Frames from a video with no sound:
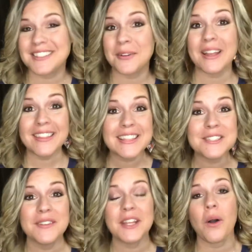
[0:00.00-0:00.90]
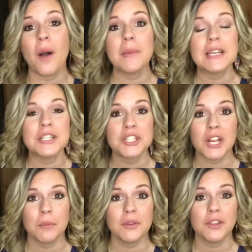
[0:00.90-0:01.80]
So in this video, I'm gonna
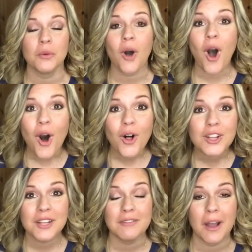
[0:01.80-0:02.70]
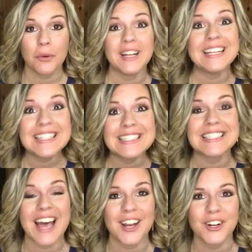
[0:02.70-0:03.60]
share with you all of our
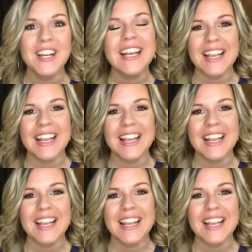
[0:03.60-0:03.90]
insider